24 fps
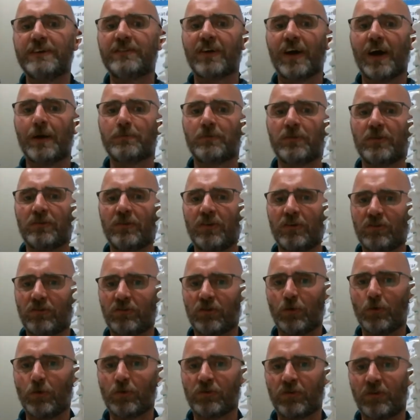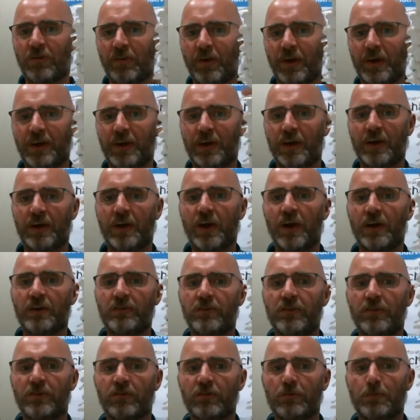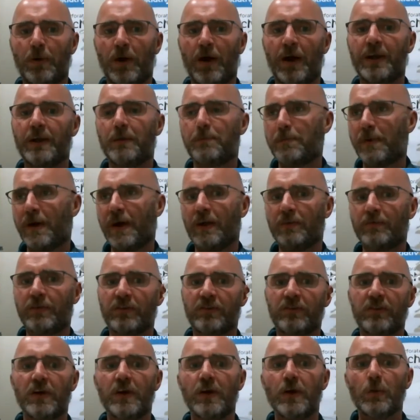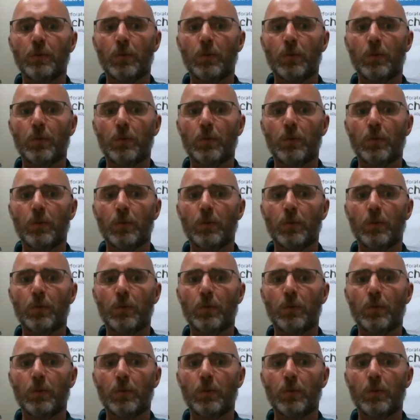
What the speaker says: types of distortion that can occur to your spine and pelvis,